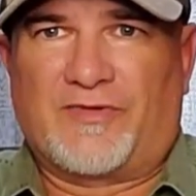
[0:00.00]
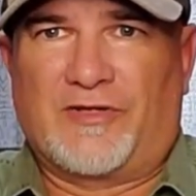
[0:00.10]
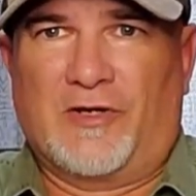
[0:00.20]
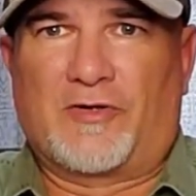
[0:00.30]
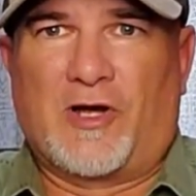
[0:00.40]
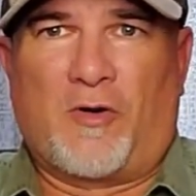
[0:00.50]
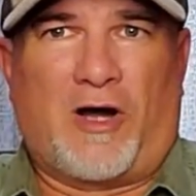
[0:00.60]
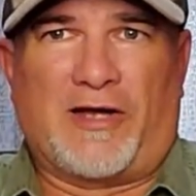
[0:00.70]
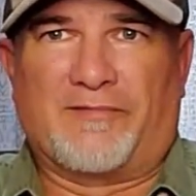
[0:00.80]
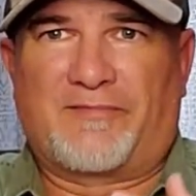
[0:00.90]
go
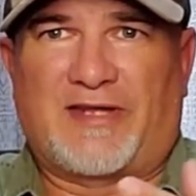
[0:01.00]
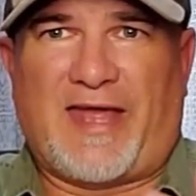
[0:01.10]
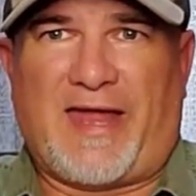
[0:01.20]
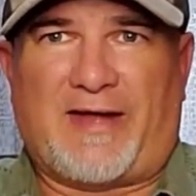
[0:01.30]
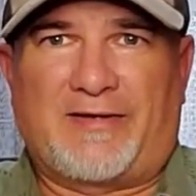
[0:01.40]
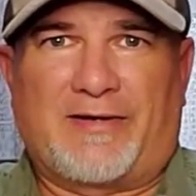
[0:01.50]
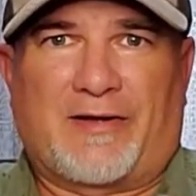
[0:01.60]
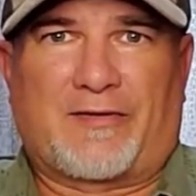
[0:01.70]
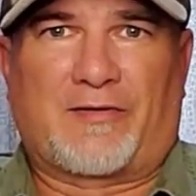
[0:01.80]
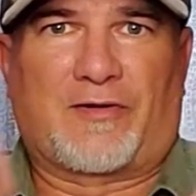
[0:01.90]
on canned
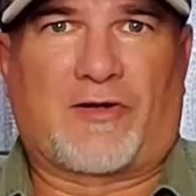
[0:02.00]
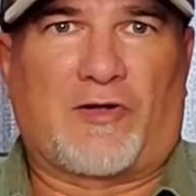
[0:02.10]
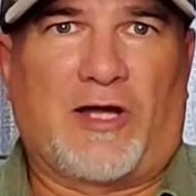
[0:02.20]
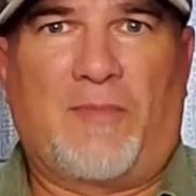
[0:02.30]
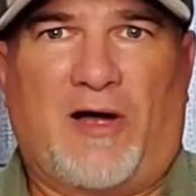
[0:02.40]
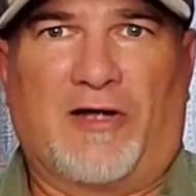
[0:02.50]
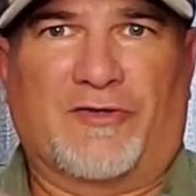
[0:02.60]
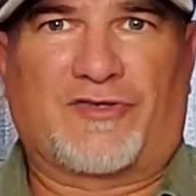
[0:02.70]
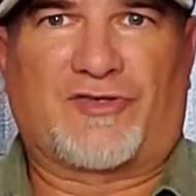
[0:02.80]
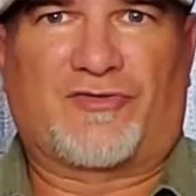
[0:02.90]
club
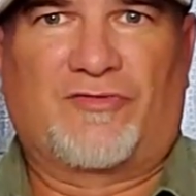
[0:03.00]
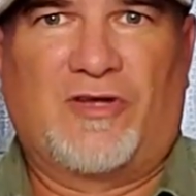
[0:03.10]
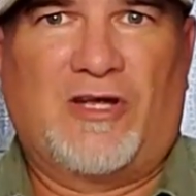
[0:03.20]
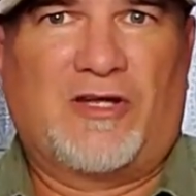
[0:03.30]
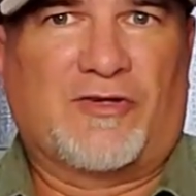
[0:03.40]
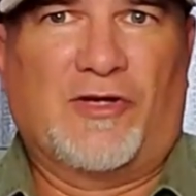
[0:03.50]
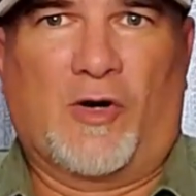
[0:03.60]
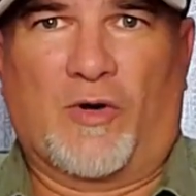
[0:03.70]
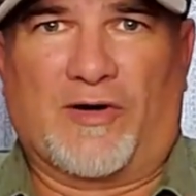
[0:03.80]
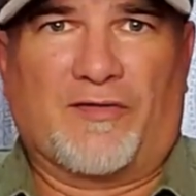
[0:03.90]
hunts,
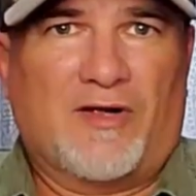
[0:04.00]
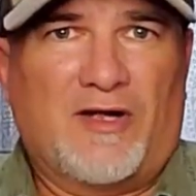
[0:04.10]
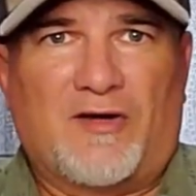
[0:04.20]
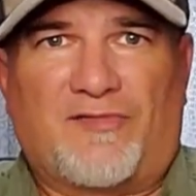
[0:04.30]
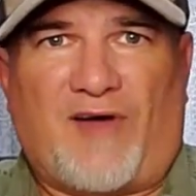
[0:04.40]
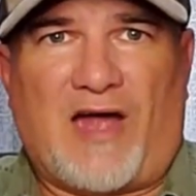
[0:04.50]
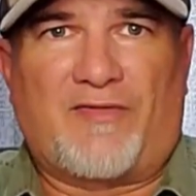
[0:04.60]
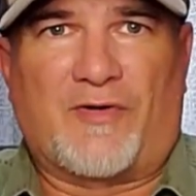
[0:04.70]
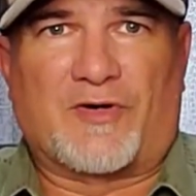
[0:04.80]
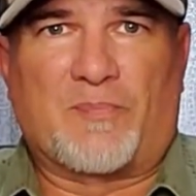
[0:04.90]
where
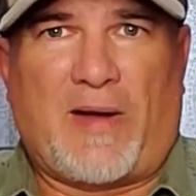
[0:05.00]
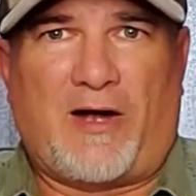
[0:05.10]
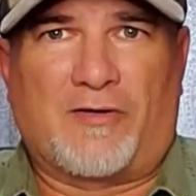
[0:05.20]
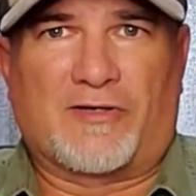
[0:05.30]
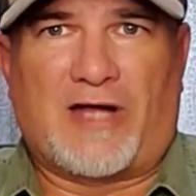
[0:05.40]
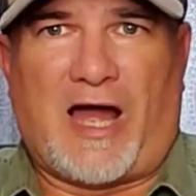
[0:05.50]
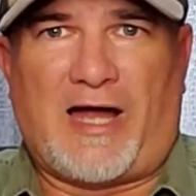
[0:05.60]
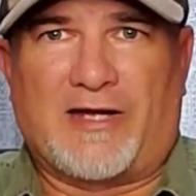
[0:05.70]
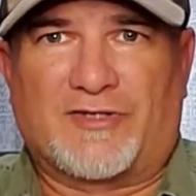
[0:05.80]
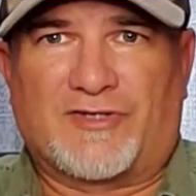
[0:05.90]
500-pound
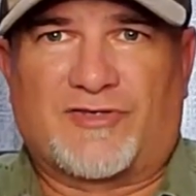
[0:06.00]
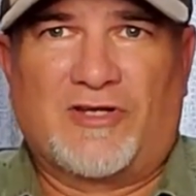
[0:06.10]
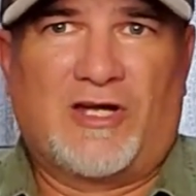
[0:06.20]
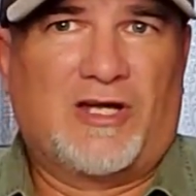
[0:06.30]
guys